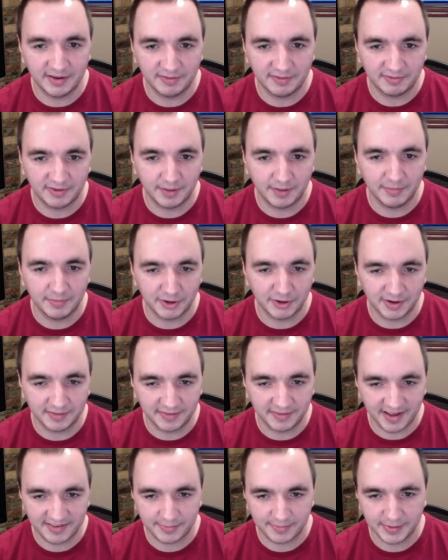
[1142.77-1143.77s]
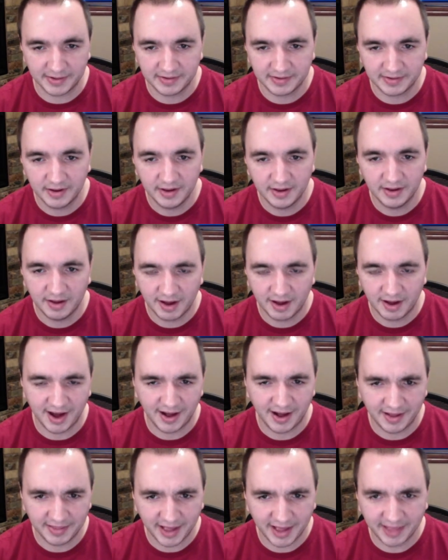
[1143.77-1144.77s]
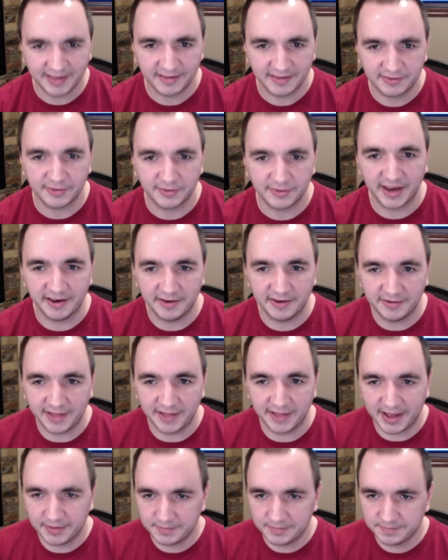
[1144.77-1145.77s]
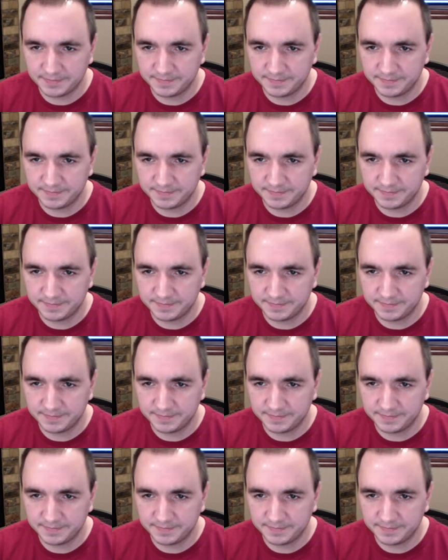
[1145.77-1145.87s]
from your investment, I think it's okay to do that.